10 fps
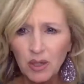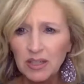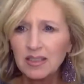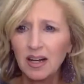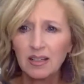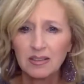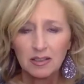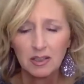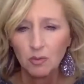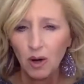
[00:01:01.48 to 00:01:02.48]
it does,
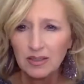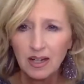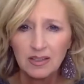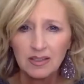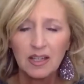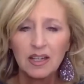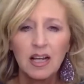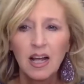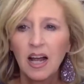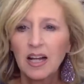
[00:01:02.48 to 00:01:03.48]
this is why it does it.
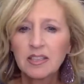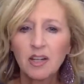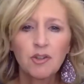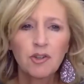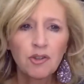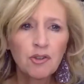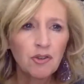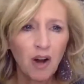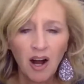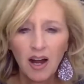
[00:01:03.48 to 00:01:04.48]
And so you do
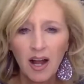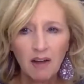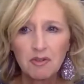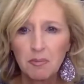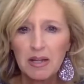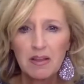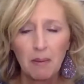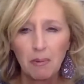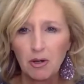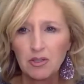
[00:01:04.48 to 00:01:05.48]
not have to be
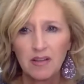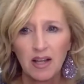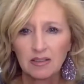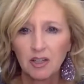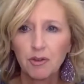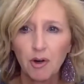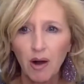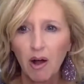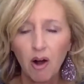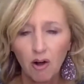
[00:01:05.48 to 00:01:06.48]
that person that has to throw
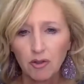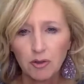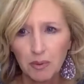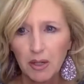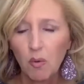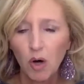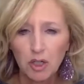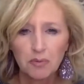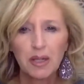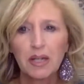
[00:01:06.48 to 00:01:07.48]
out all those big
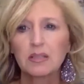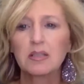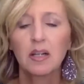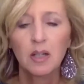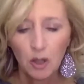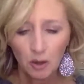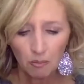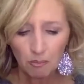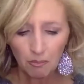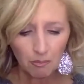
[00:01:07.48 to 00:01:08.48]
words, because
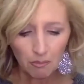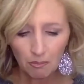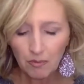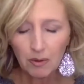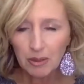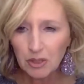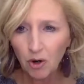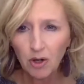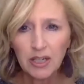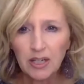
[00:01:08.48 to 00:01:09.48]
the
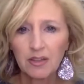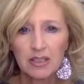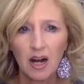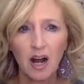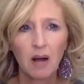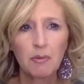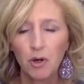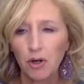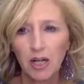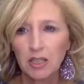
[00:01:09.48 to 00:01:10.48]
majority of the time,
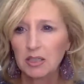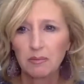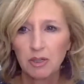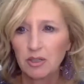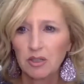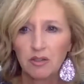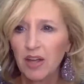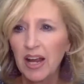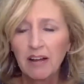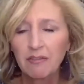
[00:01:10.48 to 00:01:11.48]
your customers,
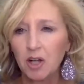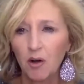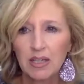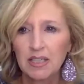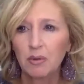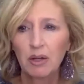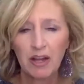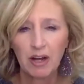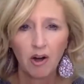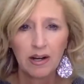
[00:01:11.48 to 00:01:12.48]
they have no idea what
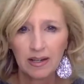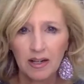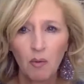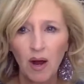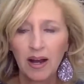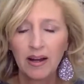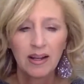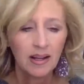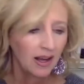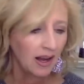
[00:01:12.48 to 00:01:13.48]
they are anyway.
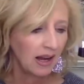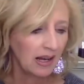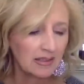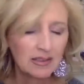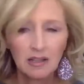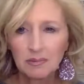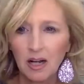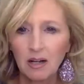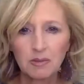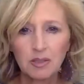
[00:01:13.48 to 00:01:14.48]
And
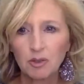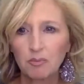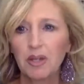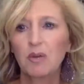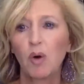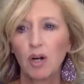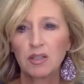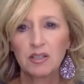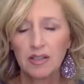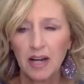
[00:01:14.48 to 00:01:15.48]
sometimes those big
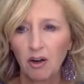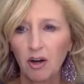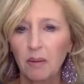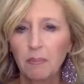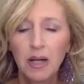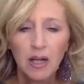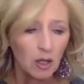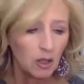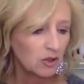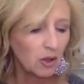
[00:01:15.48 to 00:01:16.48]
words scare them.
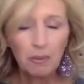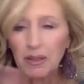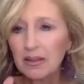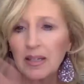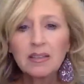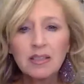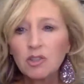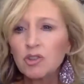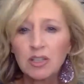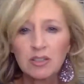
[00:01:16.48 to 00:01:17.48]
So, but this
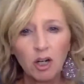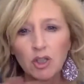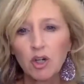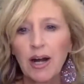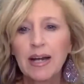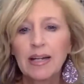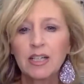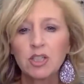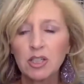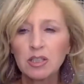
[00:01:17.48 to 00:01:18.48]
is just our
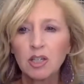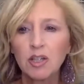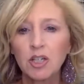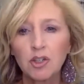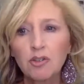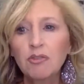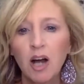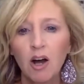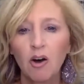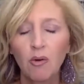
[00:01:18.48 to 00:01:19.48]
training, just so that you
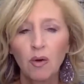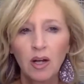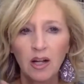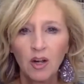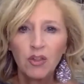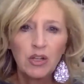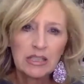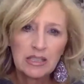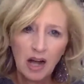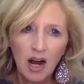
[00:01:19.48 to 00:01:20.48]
know the
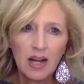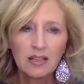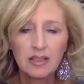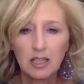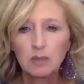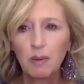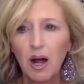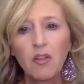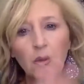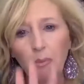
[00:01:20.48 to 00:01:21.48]
science that's
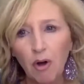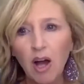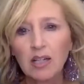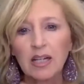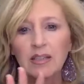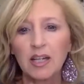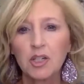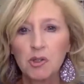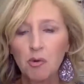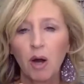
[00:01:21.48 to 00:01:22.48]
behind the product that
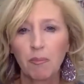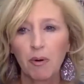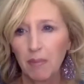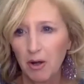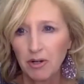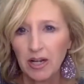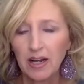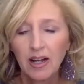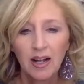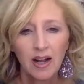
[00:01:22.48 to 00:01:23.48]
you are
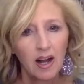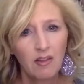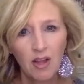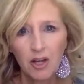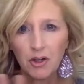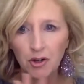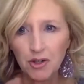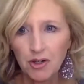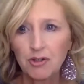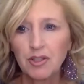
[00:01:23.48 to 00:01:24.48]
promoting and that you're
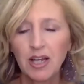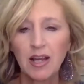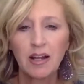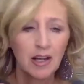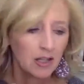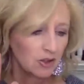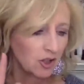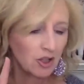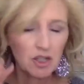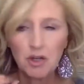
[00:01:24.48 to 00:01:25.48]
using,
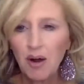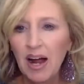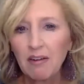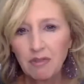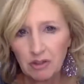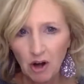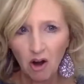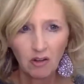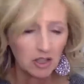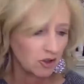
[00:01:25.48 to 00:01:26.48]
so that you have the
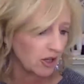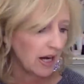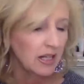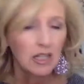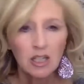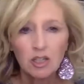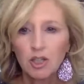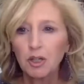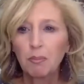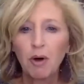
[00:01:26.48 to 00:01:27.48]
knowledge, okay?
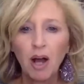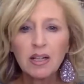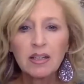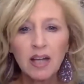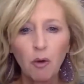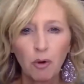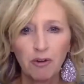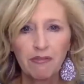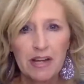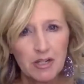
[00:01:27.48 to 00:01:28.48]
So the product that we're
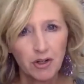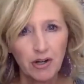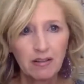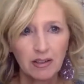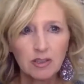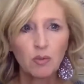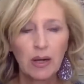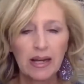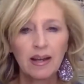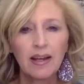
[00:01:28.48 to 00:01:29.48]
featuring this
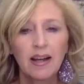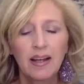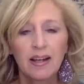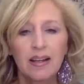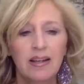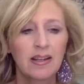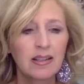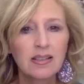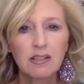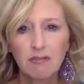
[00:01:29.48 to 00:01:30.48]
week
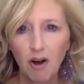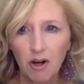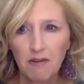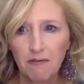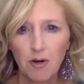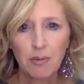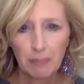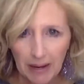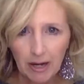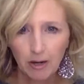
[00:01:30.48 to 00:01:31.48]
is the Voluform
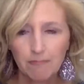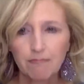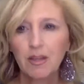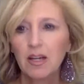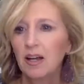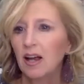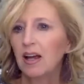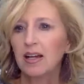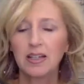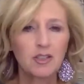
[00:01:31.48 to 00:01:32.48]
Repair.
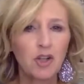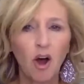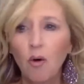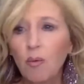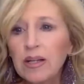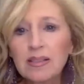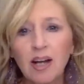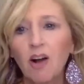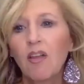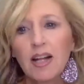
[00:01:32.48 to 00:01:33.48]
And y'all, we
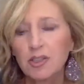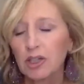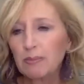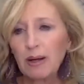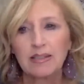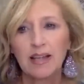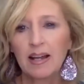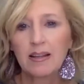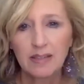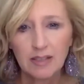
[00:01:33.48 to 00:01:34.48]
sell that just by
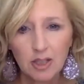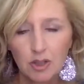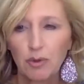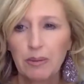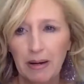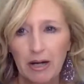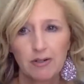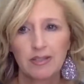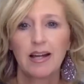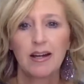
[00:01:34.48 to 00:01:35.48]
saying this is a repair
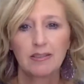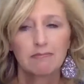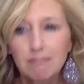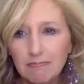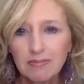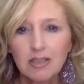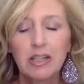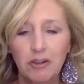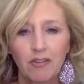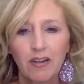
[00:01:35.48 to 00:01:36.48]
set.
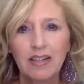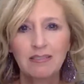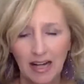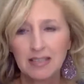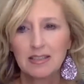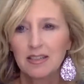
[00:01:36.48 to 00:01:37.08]
Literally, it's